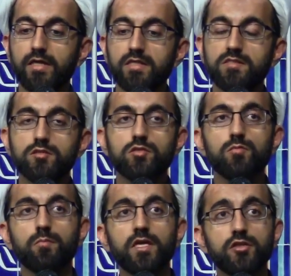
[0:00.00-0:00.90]
is
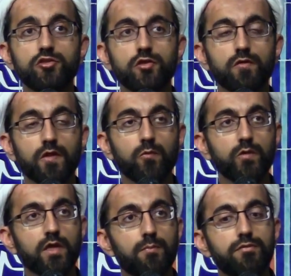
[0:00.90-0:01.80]
to make sure that
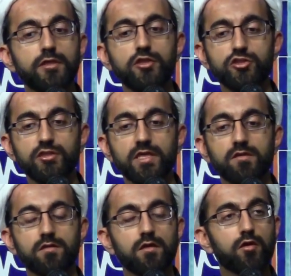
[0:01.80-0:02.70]
we
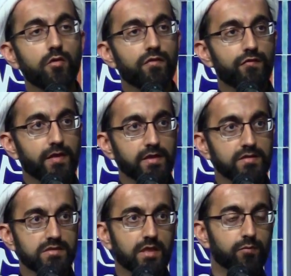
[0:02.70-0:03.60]
appreciate the good
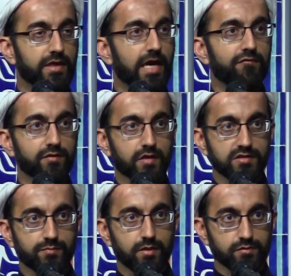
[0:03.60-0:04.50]
things that we have in our
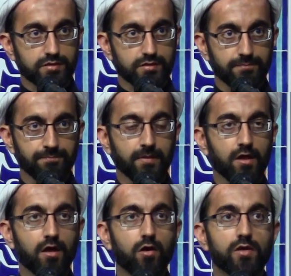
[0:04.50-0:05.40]
spouse.
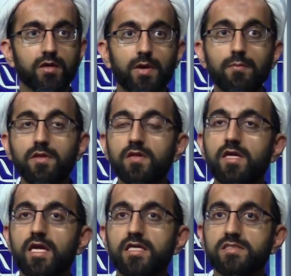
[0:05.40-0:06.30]
Okay, it might be the
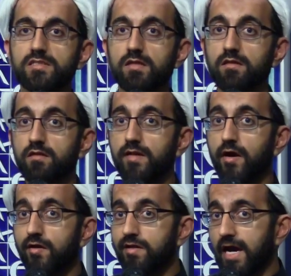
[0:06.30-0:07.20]
case that they
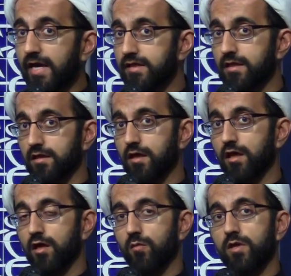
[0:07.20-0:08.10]
are lacking
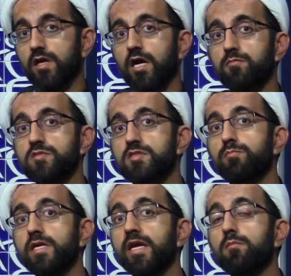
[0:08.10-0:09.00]
when it comes to
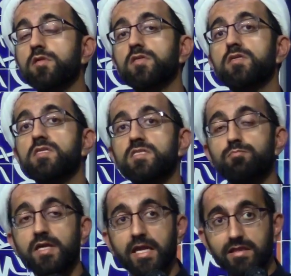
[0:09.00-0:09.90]
being able to
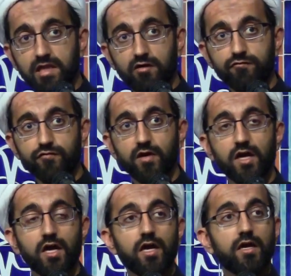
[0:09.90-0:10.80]
display love
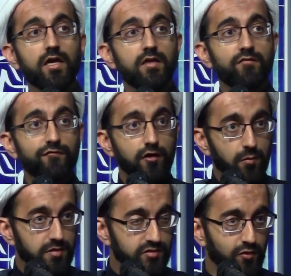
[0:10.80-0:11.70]
in a
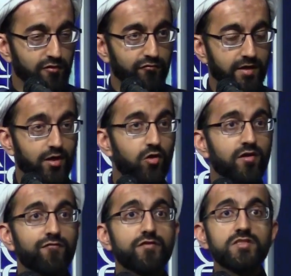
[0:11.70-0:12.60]
verbal sort of way or
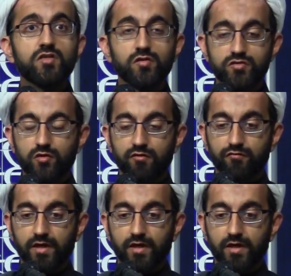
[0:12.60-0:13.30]
in a physical sort of